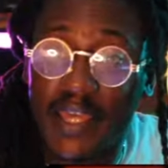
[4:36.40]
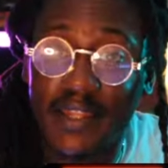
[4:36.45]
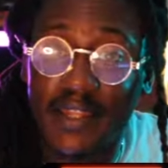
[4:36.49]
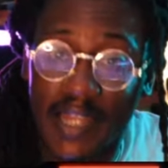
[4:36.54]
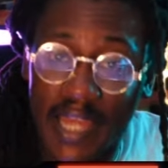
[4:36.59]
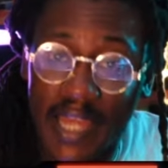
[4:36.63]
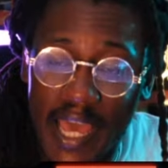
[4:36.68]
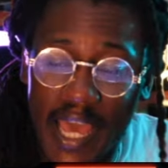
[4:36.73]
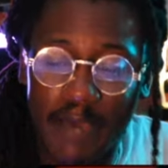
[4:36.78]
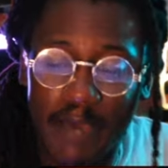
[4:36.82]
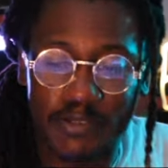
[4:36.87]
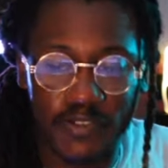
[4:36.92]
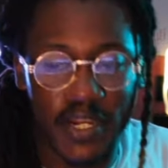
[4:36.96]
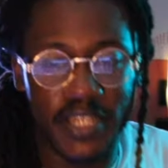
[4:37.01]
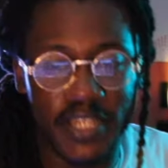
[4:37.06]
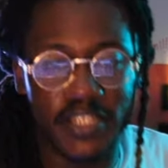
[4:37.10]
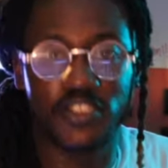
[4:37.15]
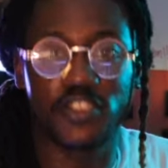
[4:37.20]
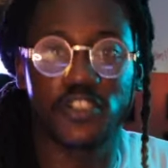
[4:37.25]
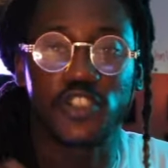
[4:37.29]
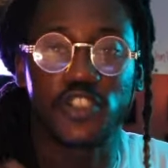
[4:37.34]
Labs, right,
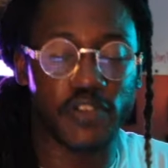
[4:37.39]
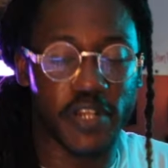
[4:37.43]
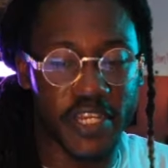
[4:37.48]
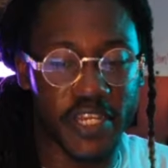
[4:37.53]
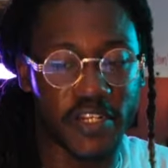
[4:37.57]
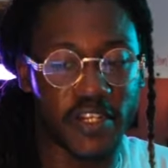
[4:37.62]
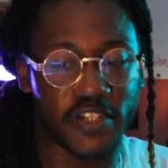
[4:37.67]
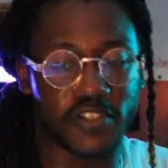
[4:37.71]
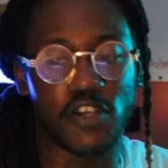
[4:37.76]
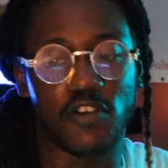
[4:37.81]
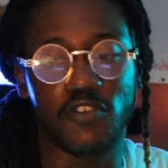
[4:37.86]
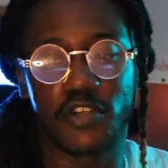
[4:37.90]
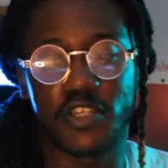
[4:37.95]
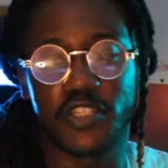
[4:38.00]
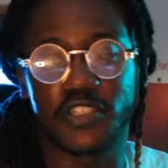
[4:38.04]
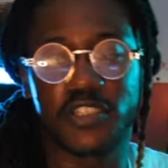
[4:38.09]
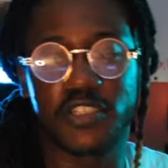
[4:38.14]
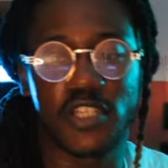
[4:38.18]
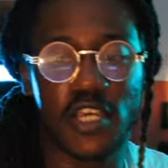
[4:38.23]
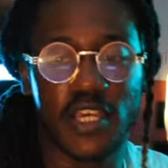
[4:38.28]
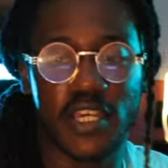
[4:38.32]
to trade their
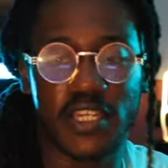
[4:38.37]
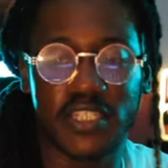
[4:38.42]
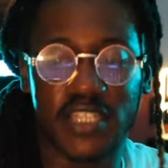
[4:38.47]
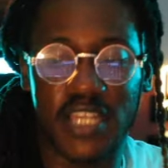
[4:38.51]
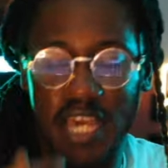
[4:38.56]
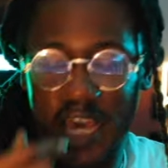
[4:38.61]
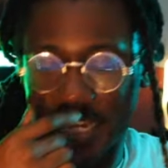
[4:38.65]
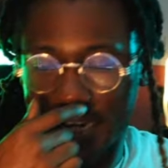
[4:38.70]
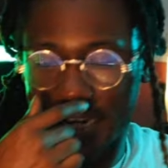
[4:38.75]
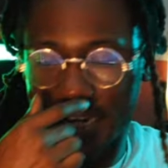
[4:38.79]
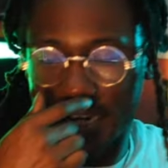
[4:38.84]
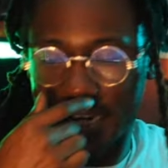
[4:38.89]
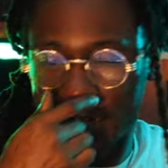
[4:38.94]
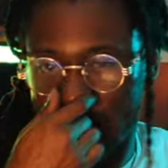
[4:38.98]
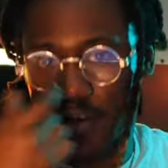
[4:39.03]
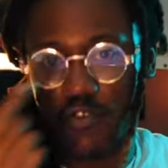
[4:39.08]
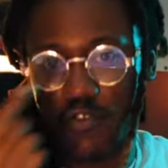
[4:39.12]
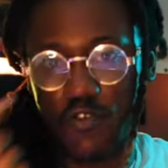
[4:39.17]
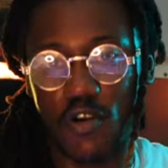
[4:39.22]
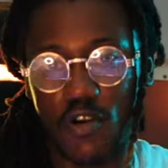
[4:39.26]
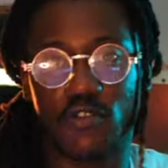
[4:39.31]
tokens, kind of like
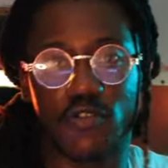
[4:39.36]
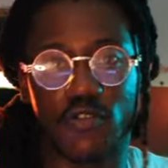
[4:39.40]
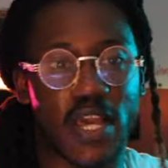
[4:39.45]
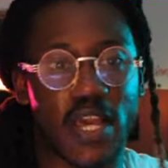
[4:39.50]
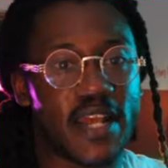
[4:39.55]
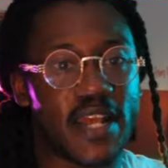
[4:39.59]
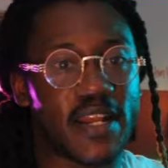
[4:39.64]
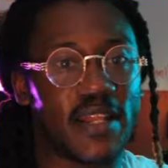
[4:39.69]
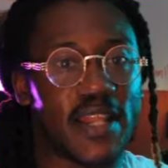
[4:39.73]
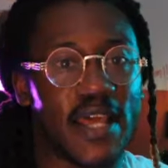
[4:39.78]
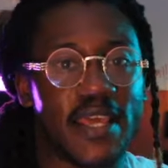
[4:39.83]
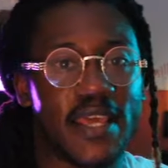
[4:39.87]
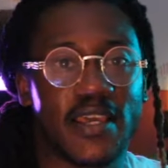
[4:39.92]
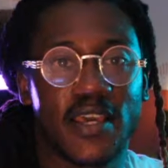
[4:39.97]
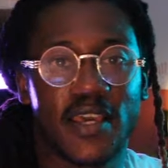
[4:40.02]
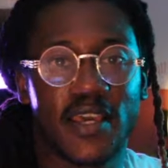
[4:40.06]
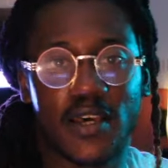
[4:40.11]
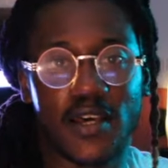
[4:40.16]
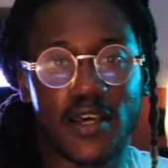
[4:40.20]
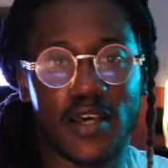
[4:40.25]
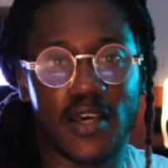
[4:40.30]
Crow, kind of like
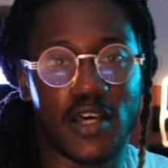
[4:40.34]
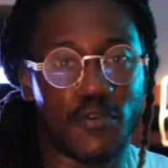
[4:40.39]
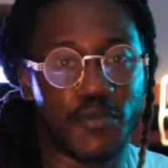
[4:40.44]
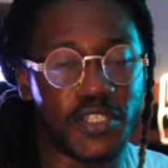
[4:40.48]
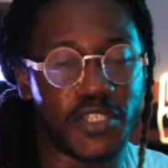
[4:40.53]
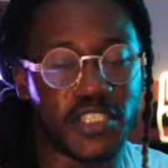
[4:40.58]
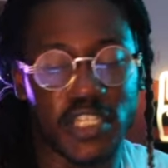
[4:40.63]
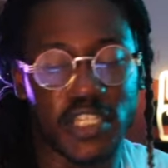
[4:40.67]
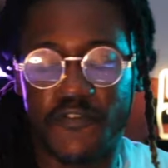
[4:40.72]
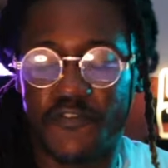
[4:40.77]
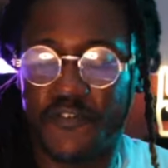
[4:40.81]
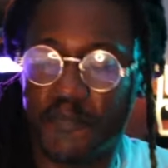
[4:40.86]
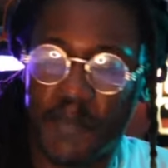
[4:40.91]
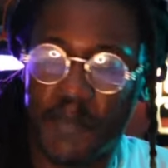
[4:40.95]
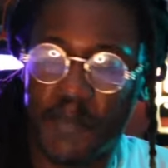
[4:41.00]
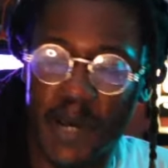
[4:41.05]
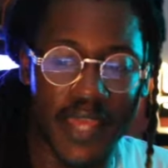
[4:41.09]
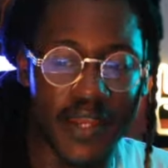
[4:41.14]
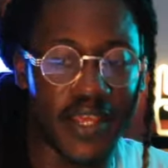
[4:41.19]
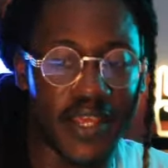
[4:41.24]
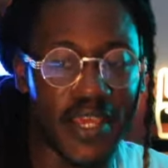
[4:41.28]
uh, we've seen from
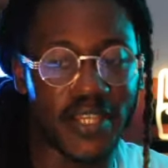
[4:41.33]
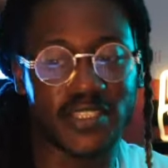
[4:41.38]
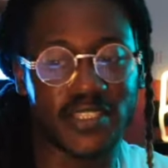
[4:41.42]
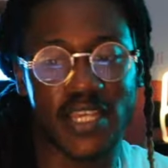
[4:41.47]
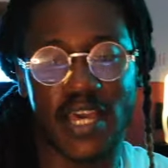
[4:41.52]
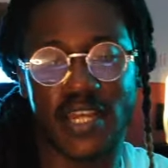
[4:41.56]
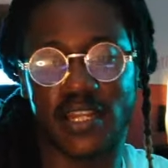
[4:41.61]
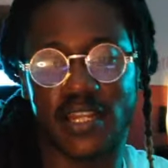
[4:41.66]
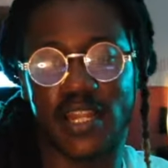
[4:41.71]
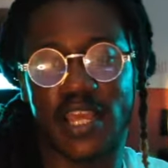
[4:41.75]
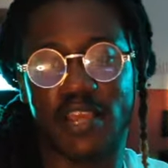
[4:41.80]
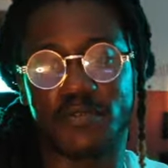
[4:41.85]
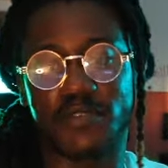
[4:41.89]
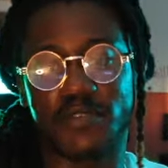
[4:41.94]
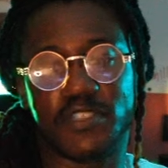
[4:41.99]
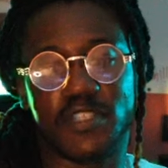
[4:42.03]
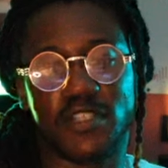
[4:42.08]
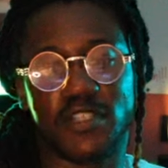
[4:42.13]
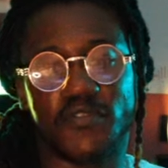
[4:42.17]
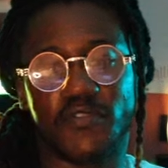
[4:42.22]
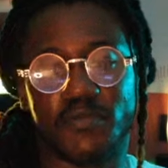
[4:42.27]
Binance, kind of like we've
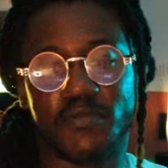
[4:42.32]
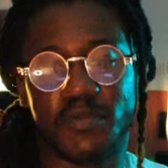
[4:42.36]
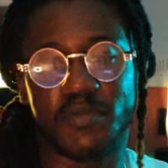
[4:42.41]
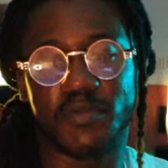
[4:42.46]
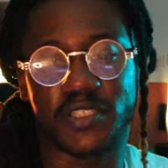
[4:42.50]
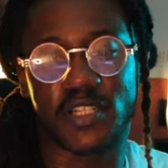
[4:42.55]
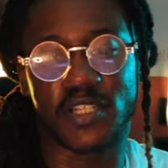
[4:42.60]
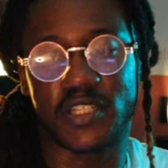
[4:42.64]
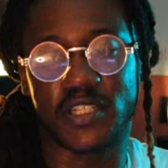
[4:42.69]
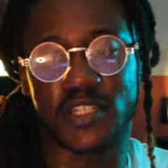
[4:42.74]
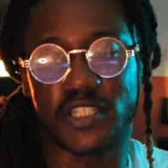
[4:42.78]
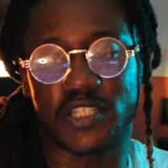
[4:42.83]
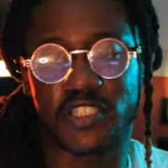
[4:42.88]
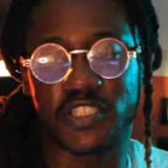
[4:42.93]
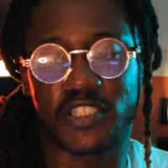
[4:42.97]
seen from these other exchanges.